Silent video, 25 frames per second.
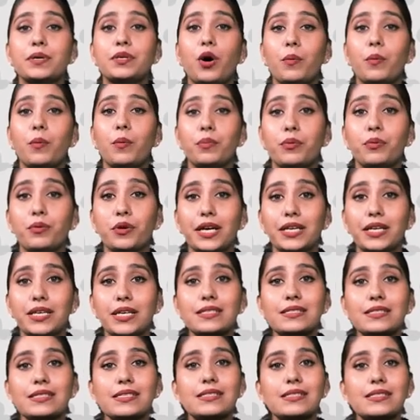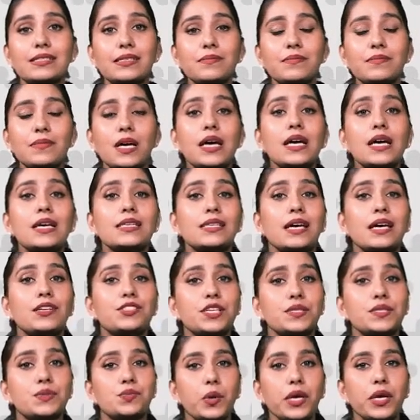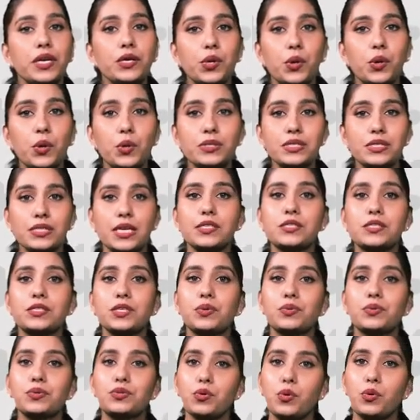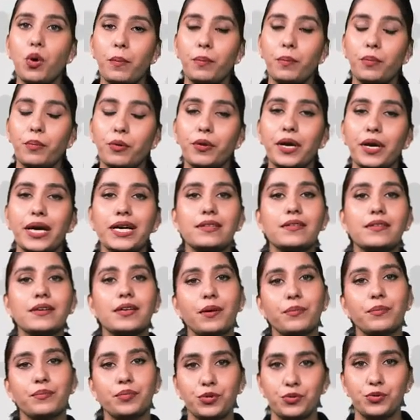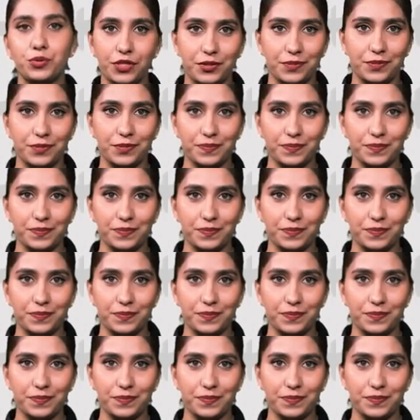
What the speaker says: operating system such as Windows is used to operate the computer.